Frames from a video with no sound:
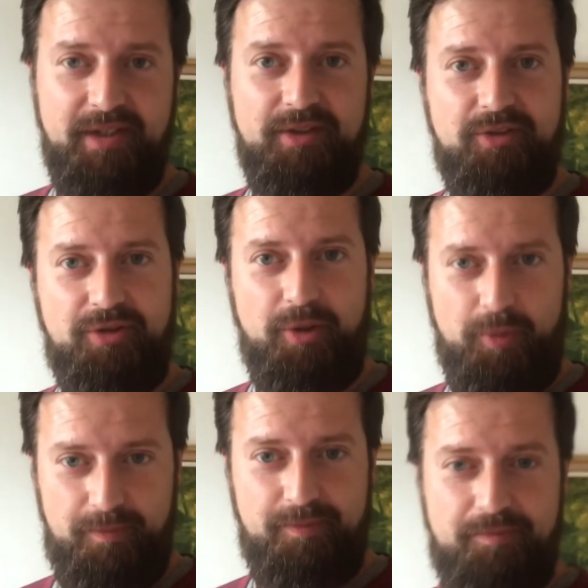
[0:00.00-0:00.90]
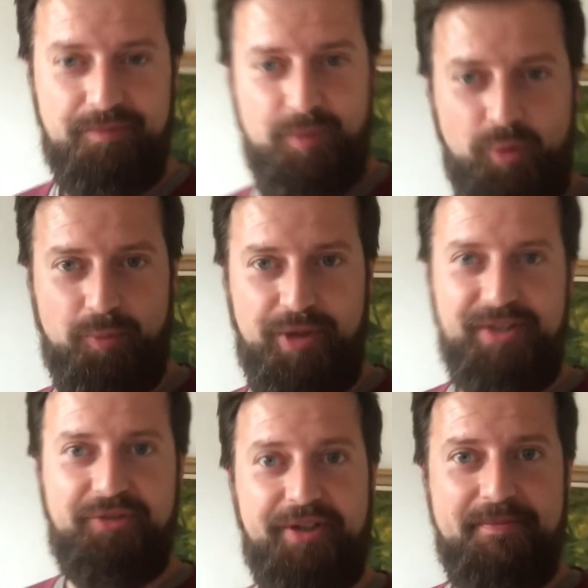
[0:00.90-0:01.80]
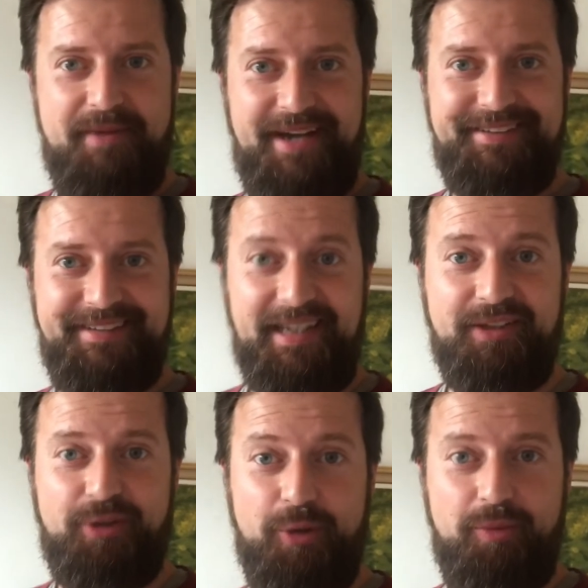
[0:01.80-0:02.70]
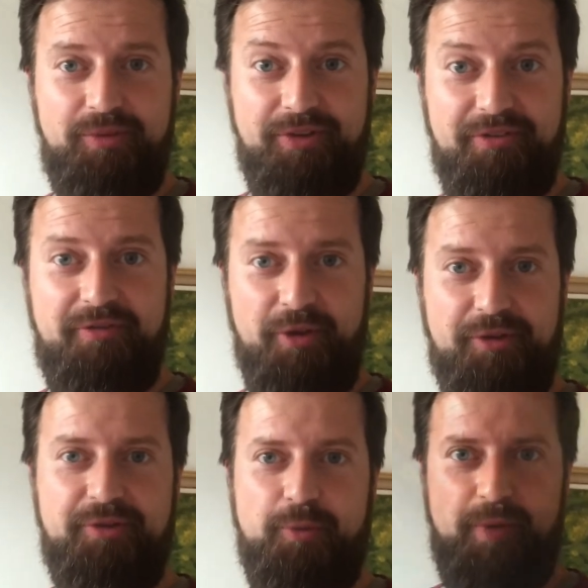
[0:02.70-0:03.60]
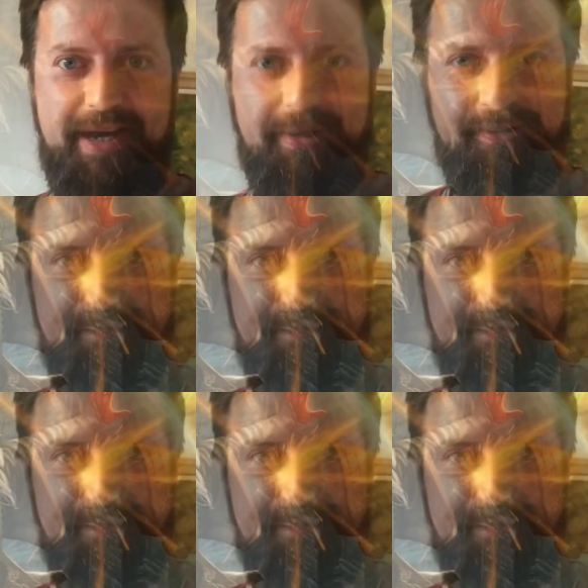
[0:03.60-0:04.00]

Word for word: So we'll brace for impact and go to the first round.